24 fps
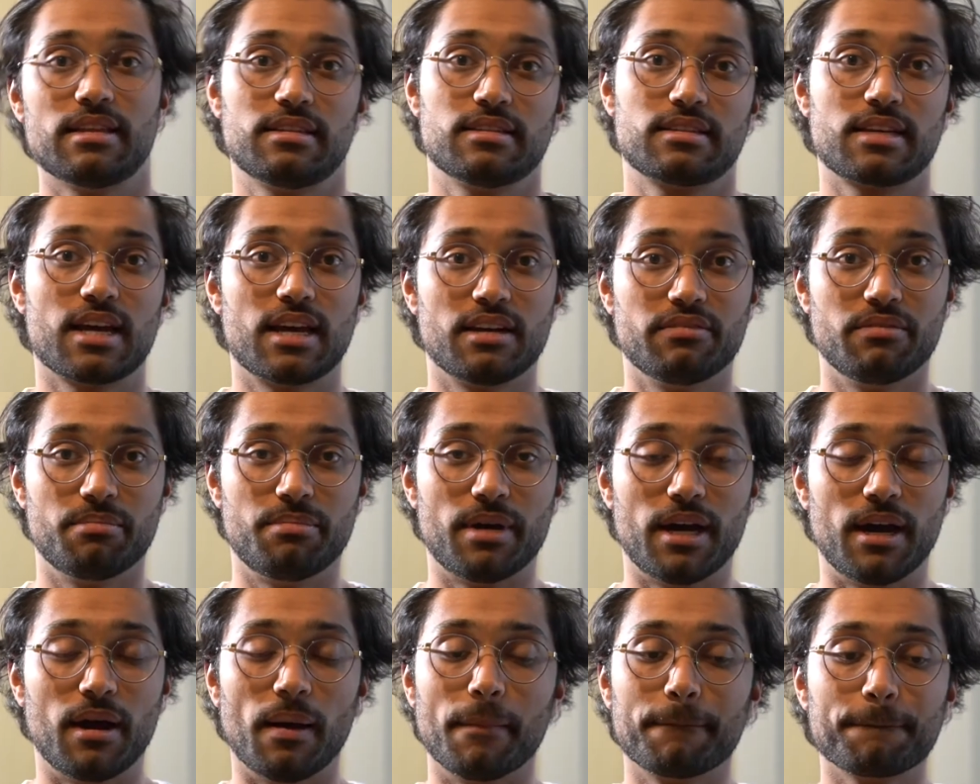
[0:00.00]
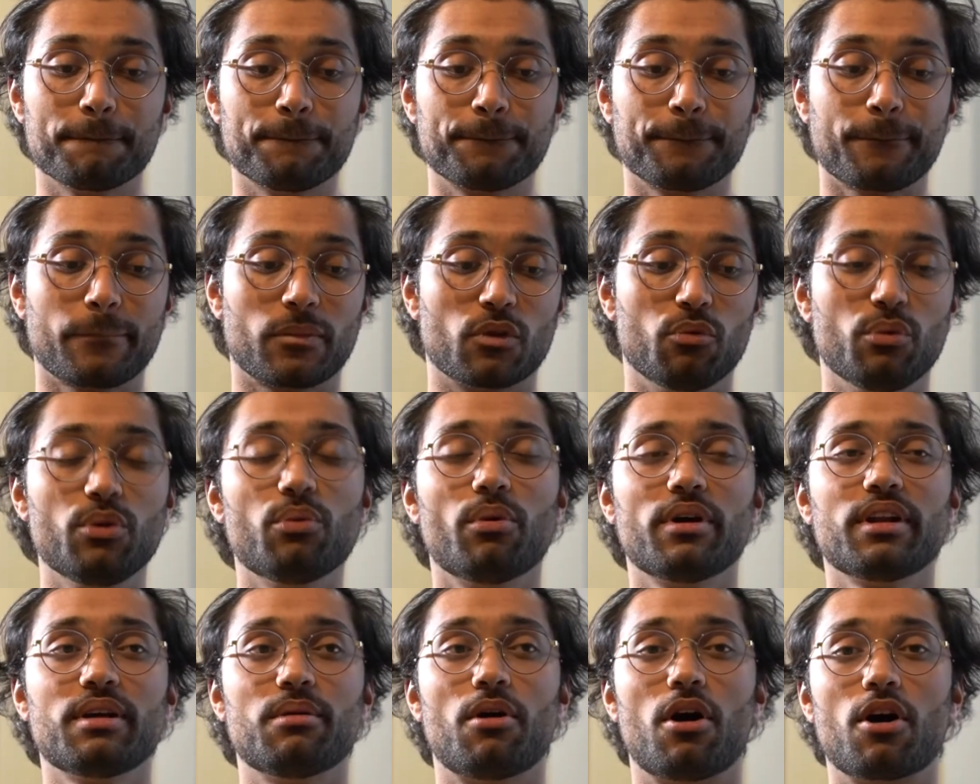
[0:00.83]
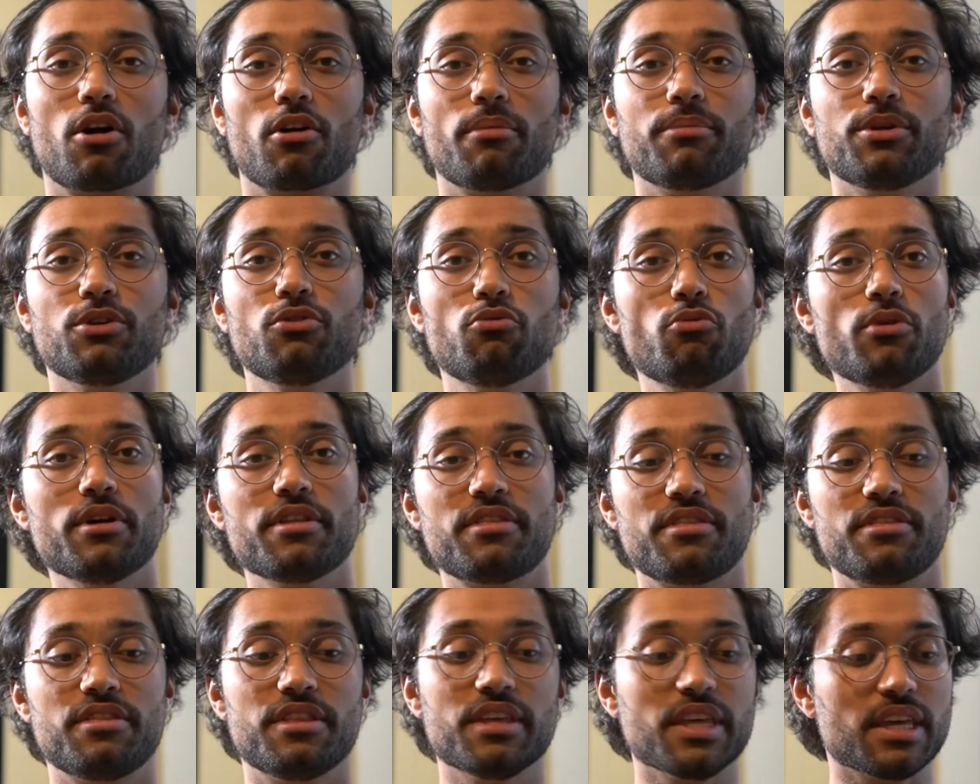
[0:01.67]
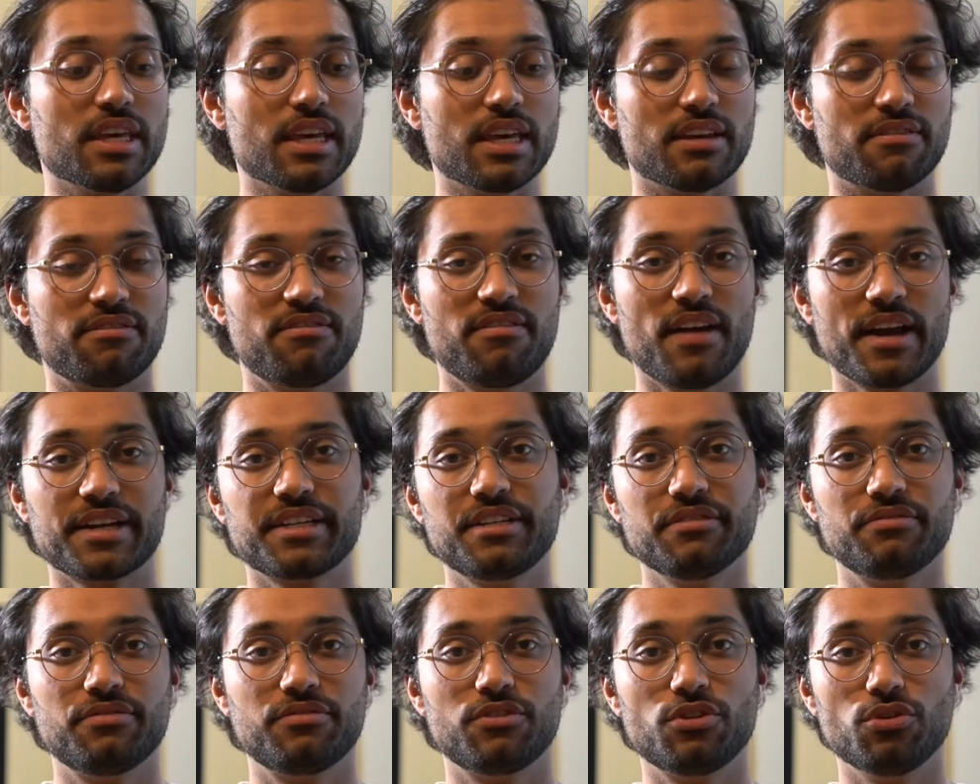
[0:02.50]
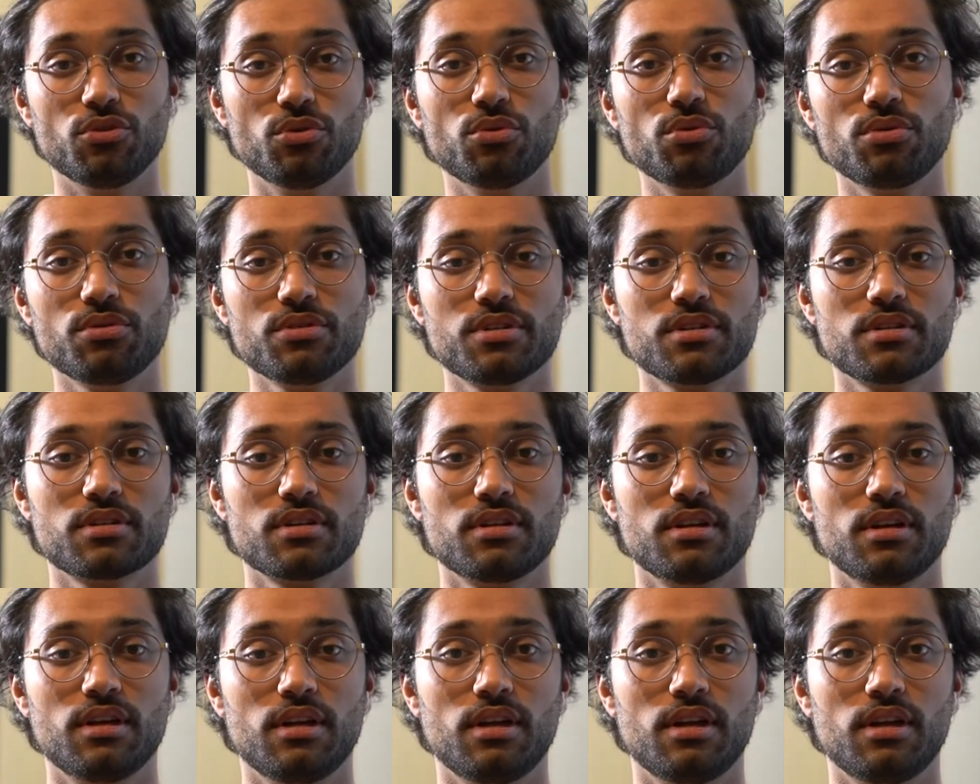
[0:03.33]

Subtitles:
is kind of about. We want to arm you with the effective tools